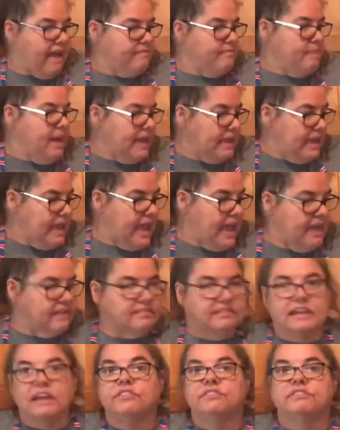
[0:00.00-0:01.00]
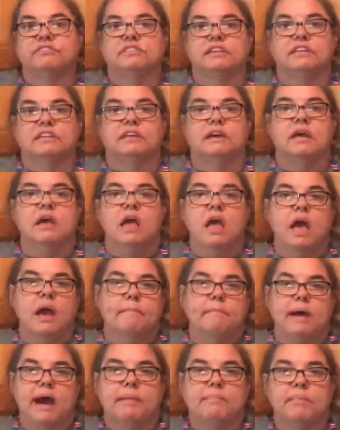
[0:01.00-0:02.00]
my cast iron skillet.
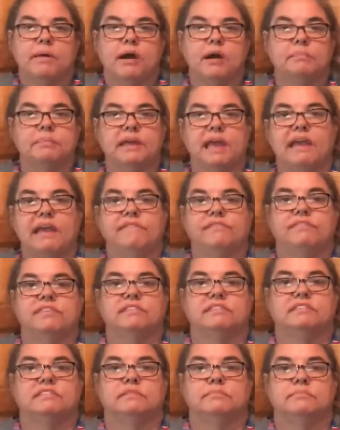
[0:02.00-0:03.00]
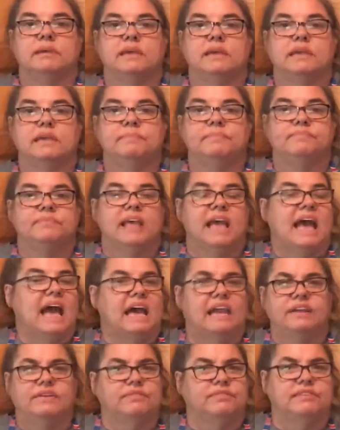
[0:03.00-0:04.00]
My mom gave this to me. I
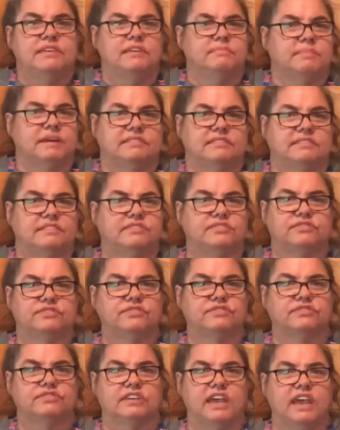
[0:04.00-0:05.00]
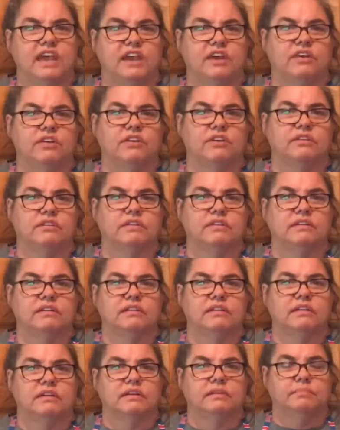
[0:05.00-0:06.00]
don't think my sisters care
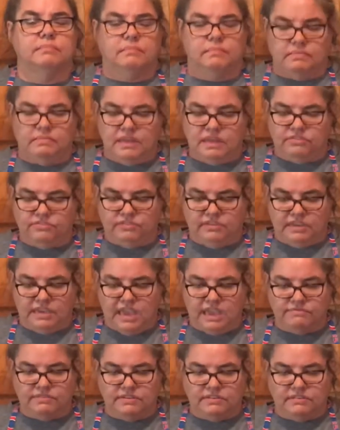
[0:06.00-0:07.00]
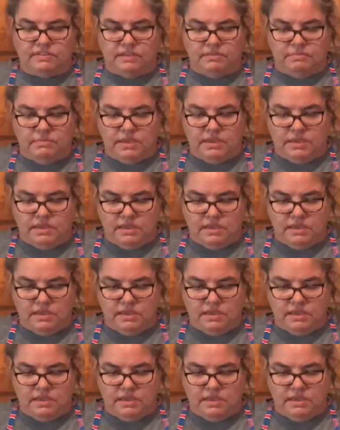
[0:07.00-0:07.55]
that she gave it to me.